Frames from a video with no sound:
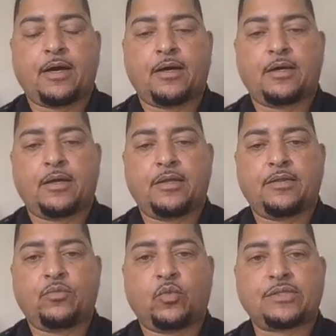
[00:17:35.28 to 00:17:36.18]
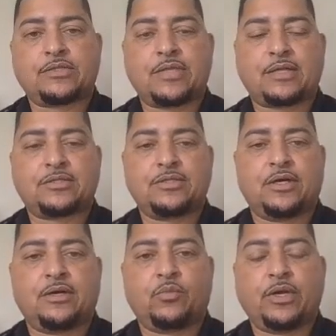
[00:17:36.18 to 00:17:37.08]
And then once that's
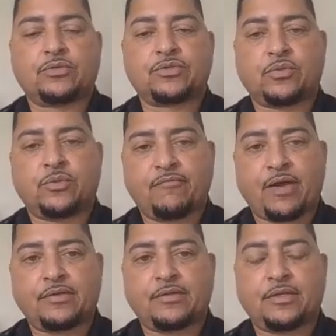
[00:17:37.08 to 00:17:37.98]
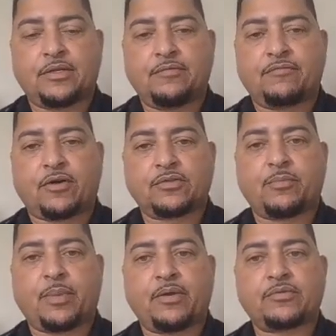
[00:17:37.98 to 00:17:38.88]
done, we also invite the
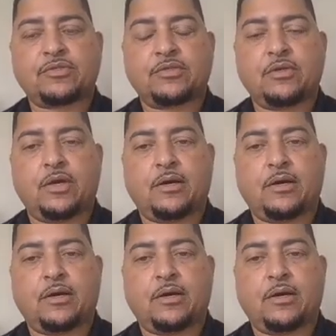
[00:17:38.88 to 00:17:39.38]
foster parents